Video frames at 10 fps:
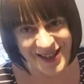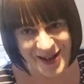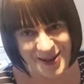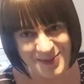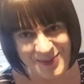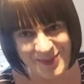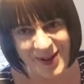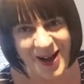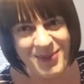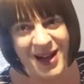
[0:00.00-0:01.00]

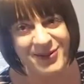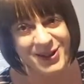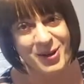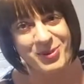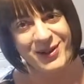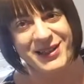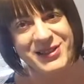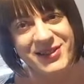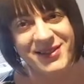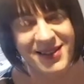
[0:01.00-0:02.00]
I'm having an
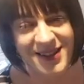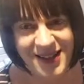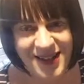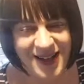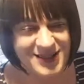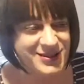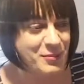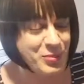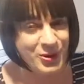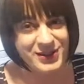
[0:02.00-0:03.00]
operation at
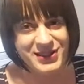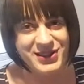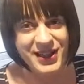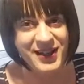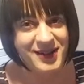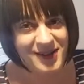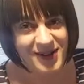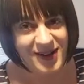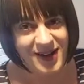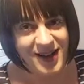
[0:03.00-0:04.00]
some point this year,
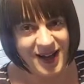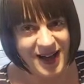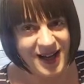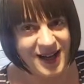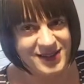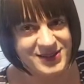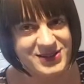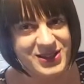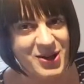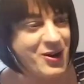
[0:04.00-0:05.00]
and
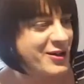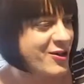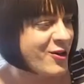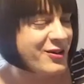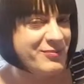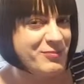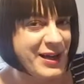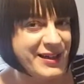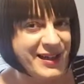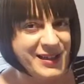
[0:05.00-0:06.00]
so I can't
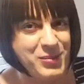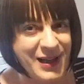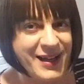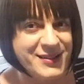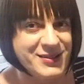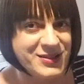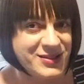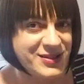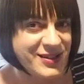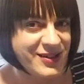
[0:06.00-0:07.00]
make any
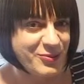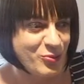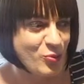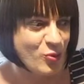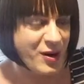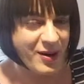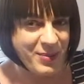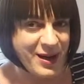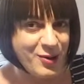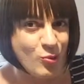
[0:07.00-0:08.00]
plans
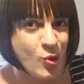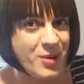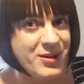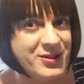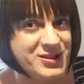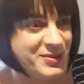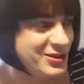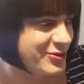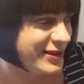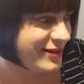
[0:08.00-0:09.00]
about what I'm going to
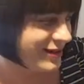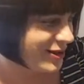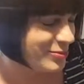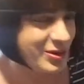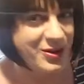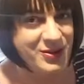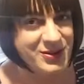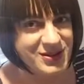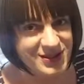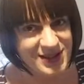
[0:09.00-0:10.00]
be doing
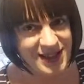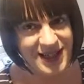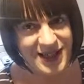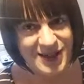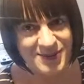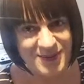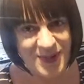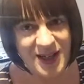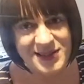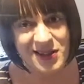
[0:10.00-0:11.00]
because
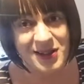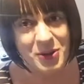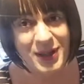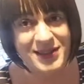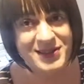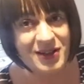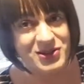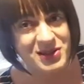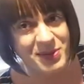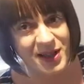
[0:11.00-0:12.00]
I don't know when it's going
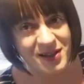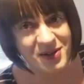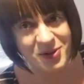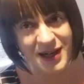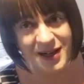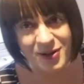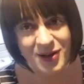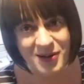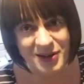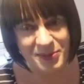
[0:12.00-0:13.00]
to be or how long
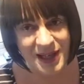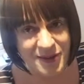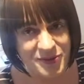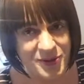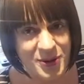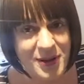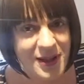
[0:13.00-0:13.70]
I'm going to be out for.